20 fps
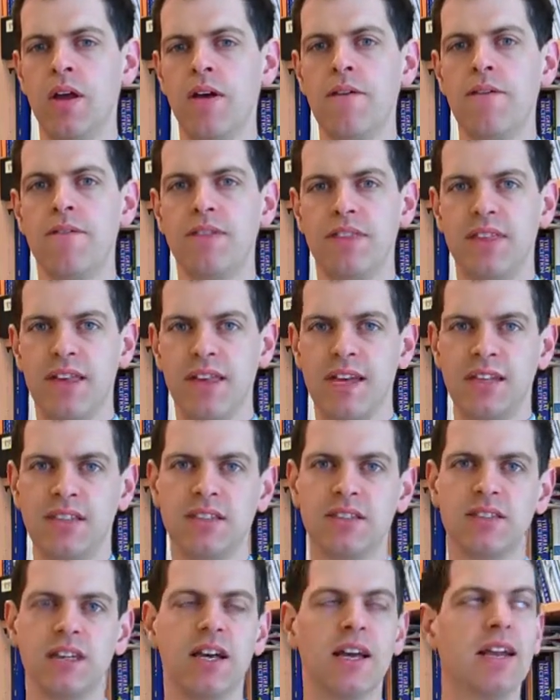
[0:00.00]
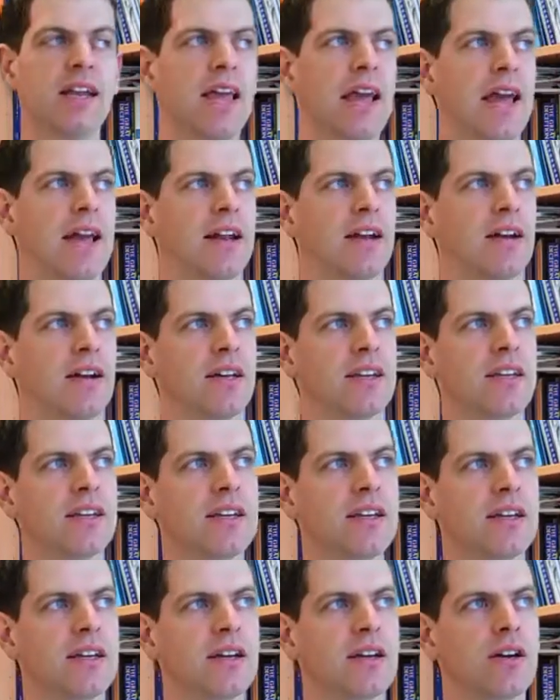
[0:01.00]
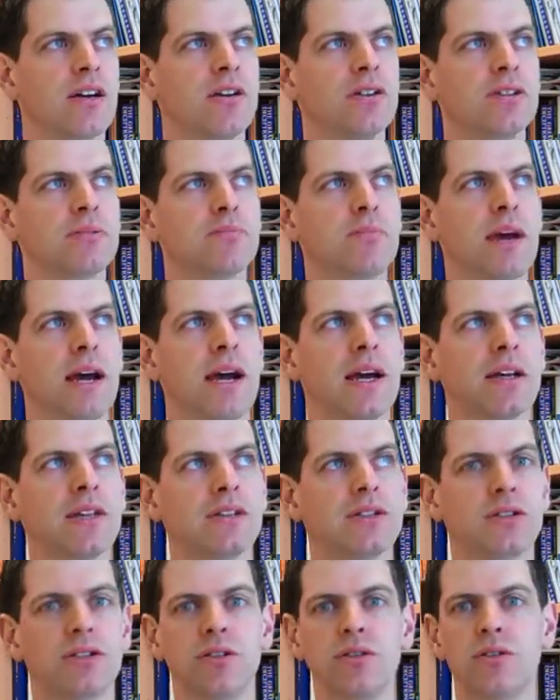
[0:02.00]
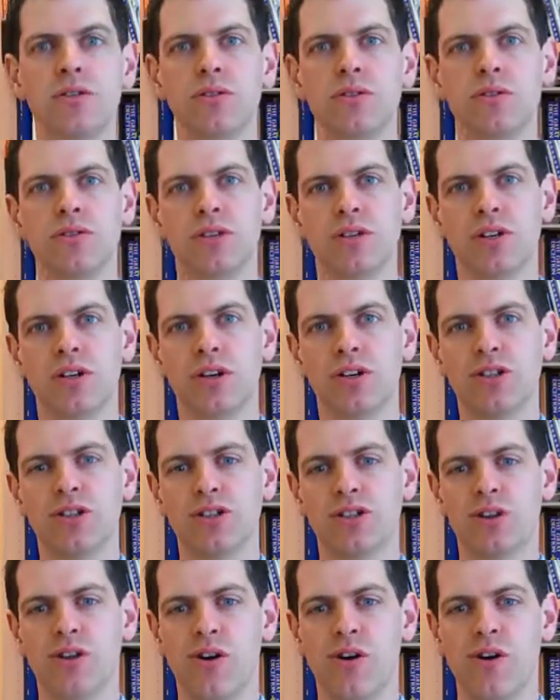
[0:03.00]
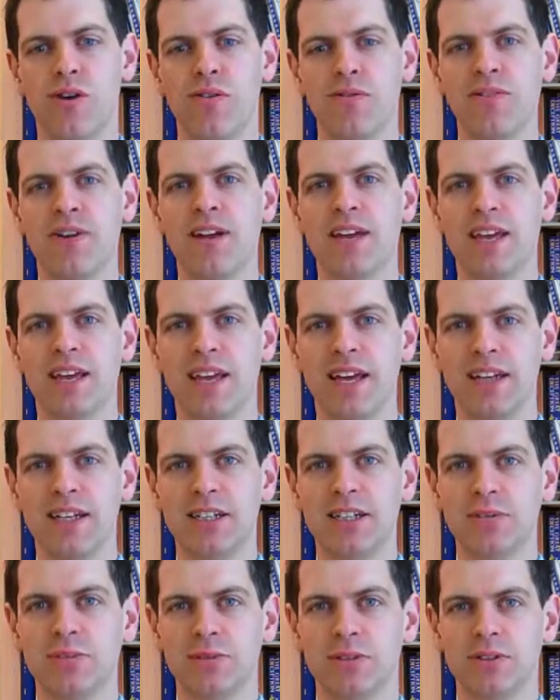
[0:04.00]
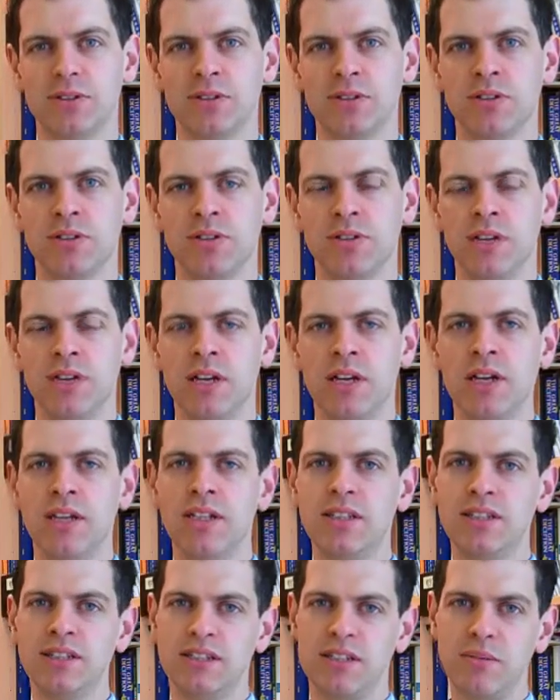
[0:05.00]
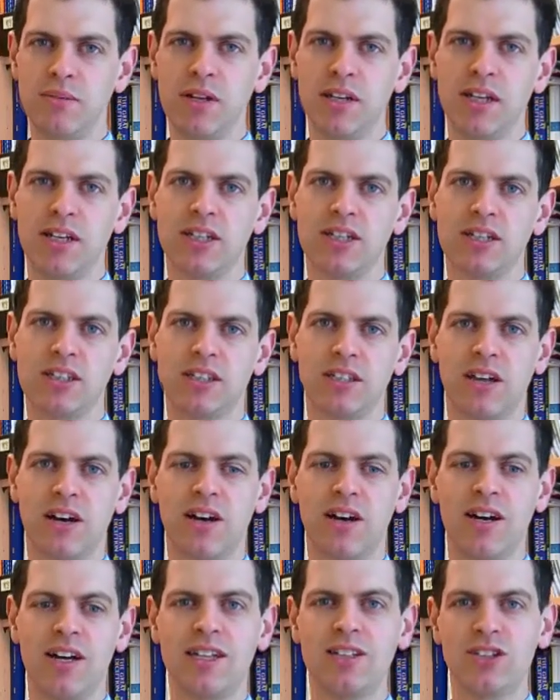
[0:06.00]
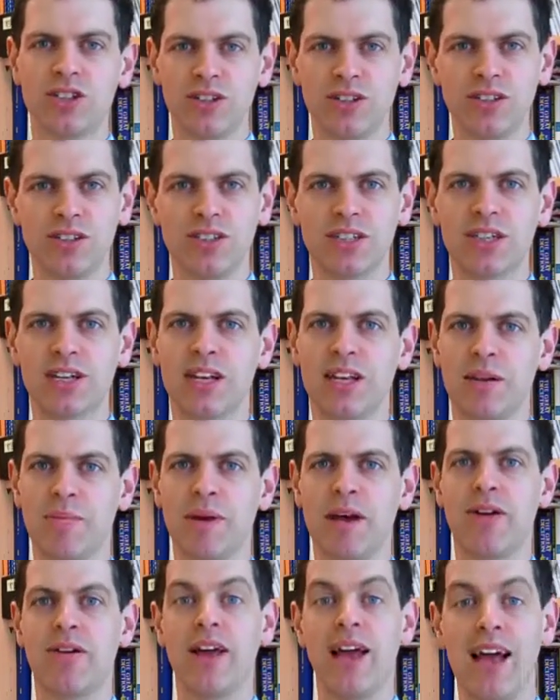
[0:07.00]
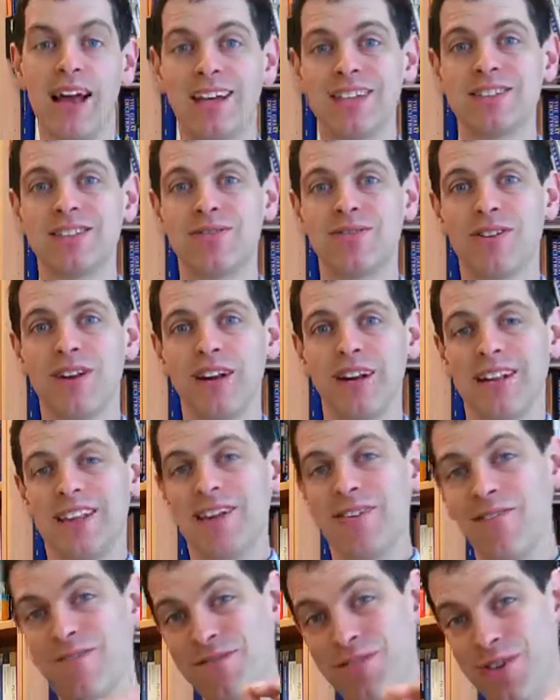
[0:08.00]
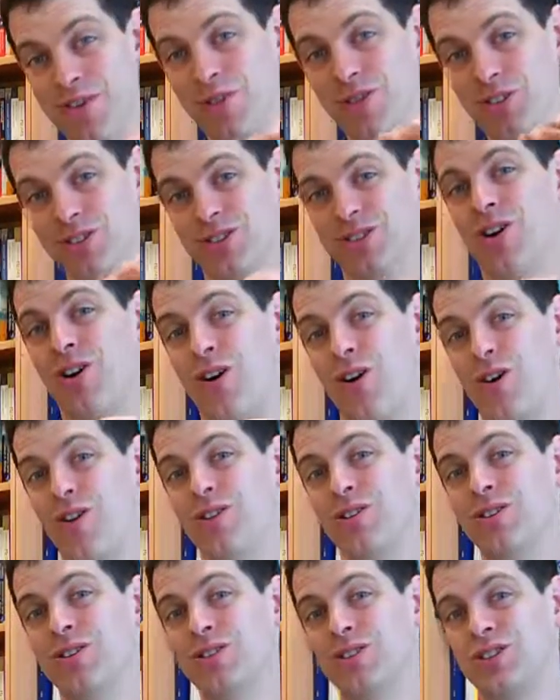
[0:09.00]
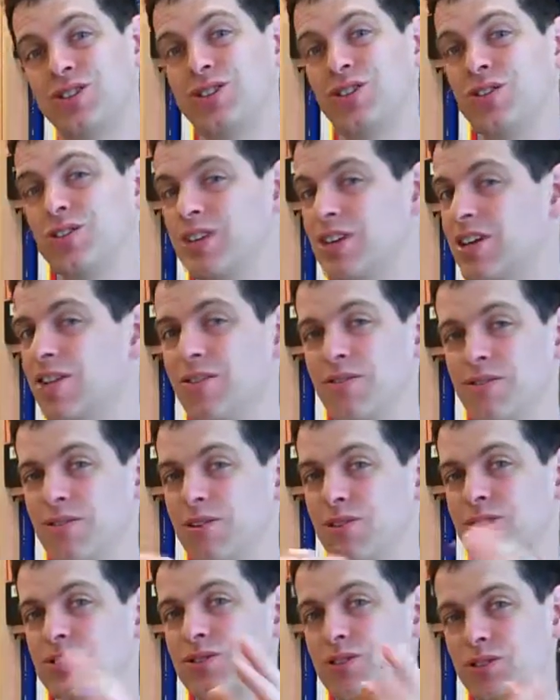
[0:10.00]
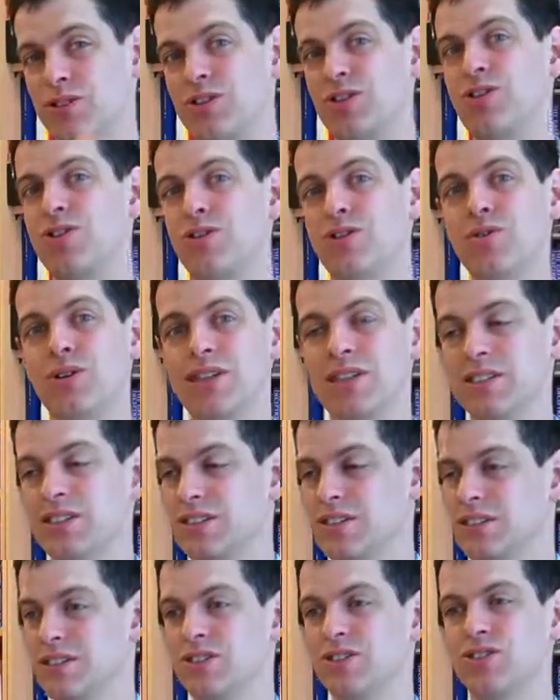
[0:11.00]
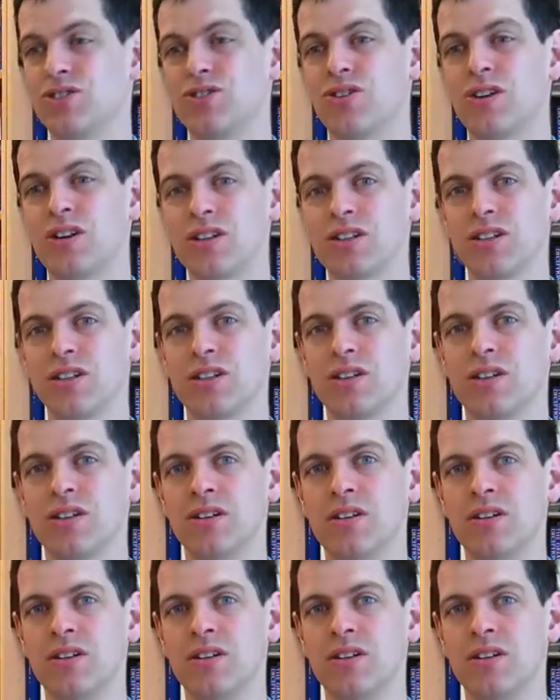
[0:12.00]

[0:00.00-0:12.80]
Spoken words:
For this, again, I think it goes back to the notion of engagement. Simulations are intrinsically about active learning. They're focused on the student. They're not focused on you as the instructor.